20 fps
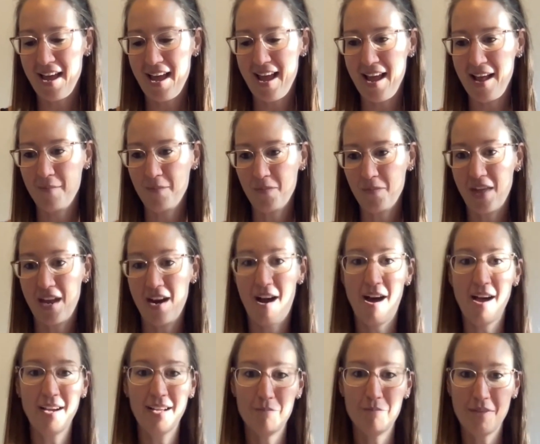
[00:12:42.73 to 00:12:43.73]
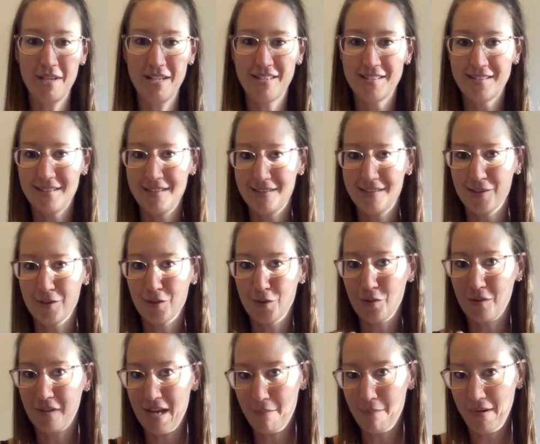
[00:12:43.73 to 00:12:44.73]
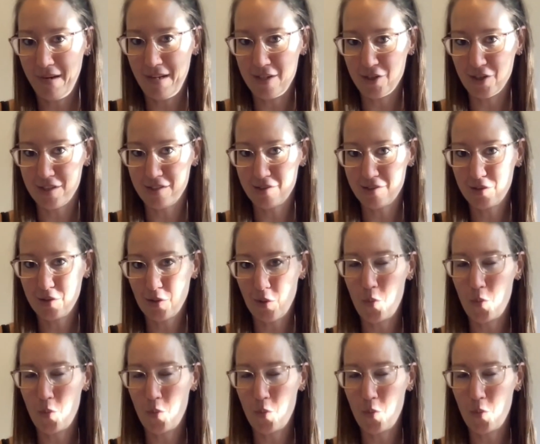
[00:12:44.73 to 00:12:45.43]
and that I can be an assistant to their pleasures.